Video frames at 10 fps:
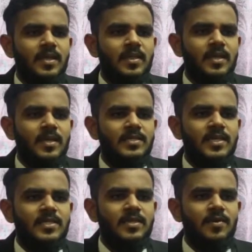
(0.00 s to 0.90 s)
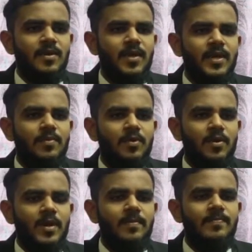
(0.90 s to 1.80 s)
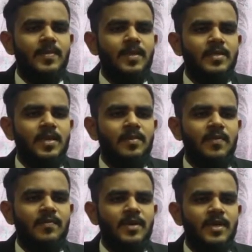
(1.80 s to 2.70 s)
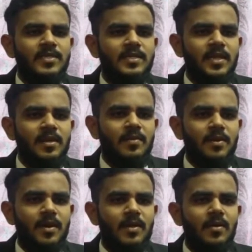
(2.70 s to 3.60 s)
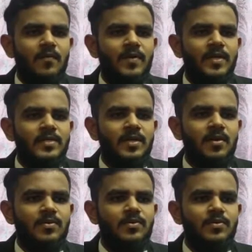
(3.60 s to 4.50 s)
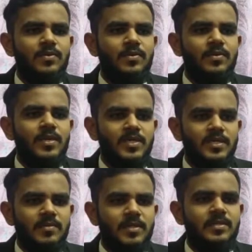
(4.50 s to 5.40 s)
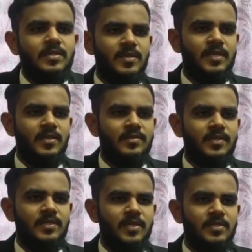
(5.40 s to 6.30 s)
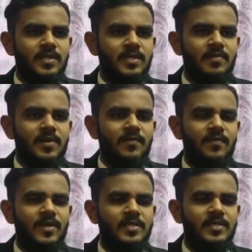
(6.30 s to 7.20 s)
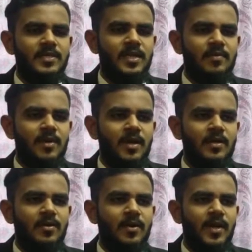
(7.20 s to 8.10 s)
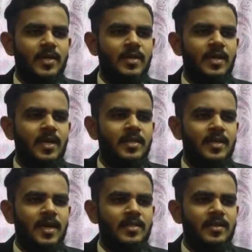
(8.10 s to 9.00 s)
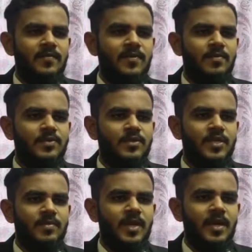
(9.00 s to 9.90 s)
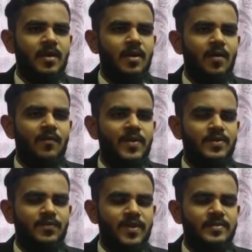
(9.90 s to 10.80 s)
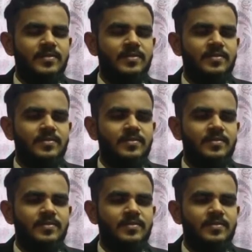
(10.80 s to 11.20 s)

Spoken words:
Third is customer loyalty program. Jamirah Food Industries and Berhad offer discount to customers. Commercialization measurement. Jamirah Food Industry Sdn Bhd collected the data from social media or face-to-face.